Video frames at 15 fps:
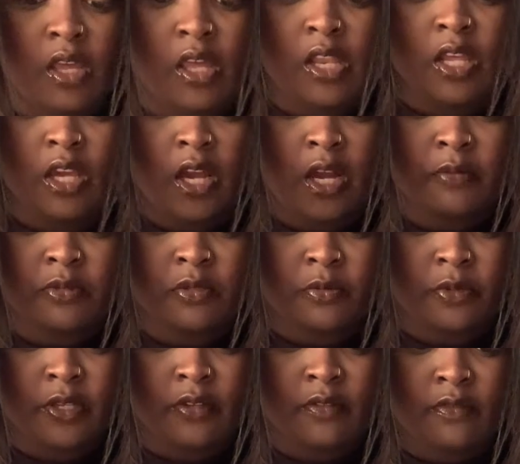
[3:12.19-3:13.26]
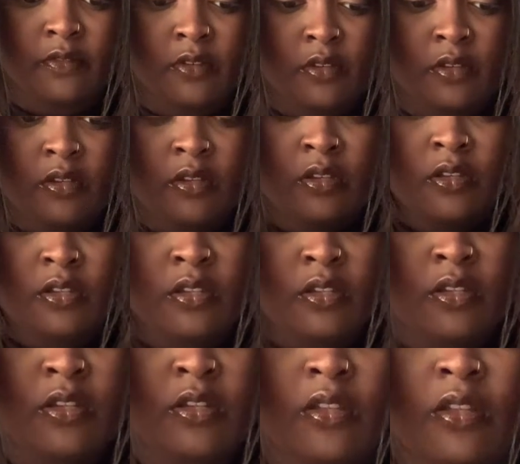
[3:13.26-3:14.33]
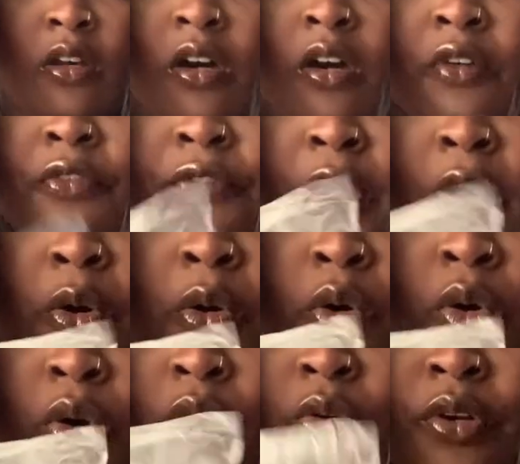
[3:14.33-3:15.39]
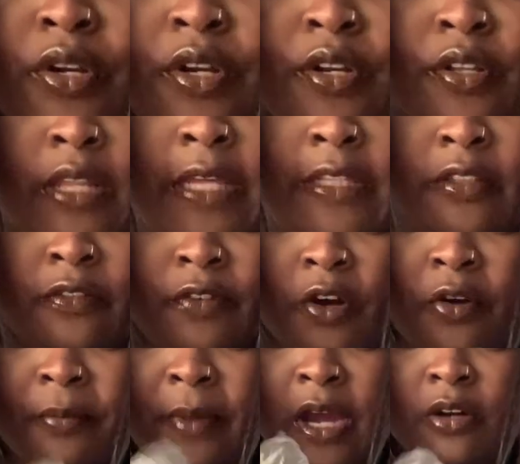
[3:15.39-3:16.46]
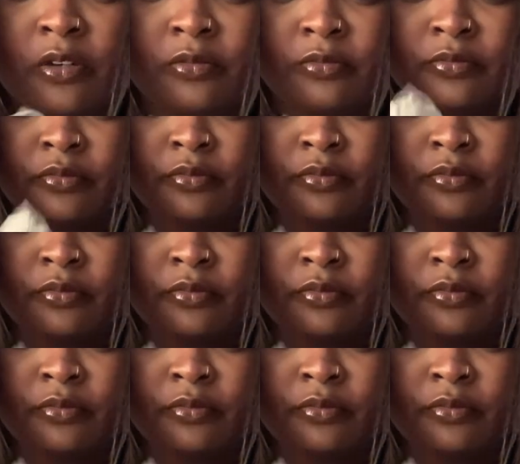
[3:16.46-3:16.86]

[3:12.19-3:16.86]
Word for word: and it comes with the phone holder like the phone mount